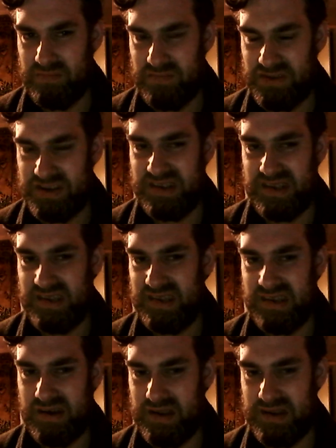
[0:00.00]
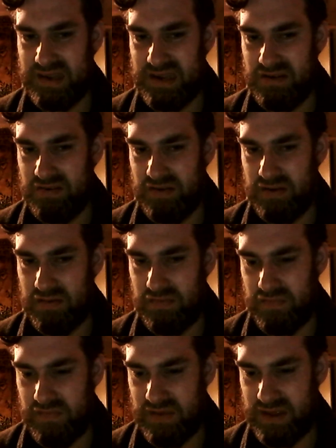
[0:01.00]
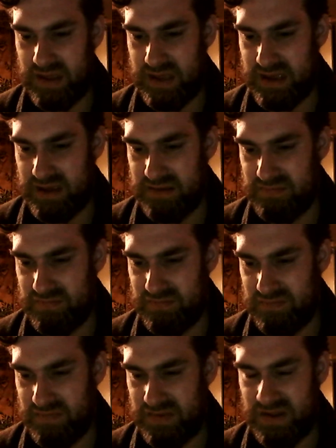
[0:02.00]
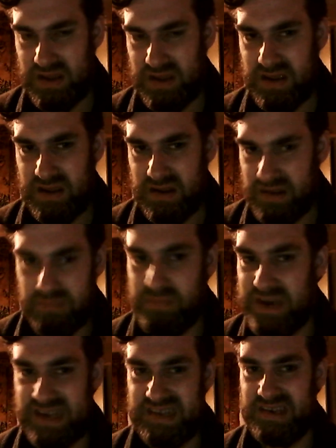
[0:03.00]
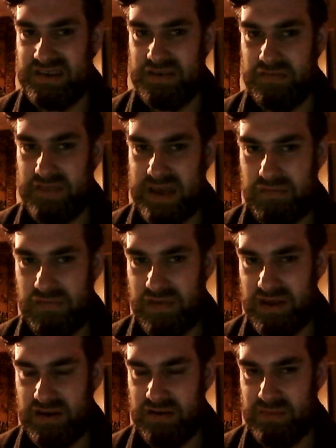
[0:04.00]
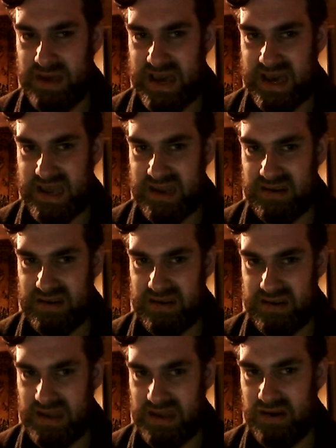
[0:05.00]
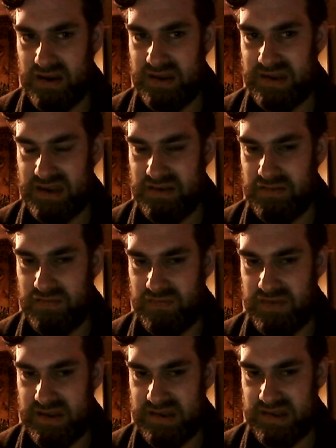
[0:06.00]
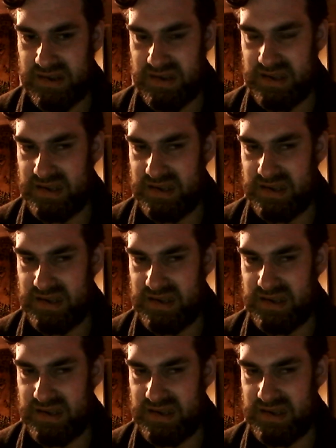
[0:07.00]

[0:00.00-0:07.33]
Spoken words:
Just this idea of the message of that film, and the idea of this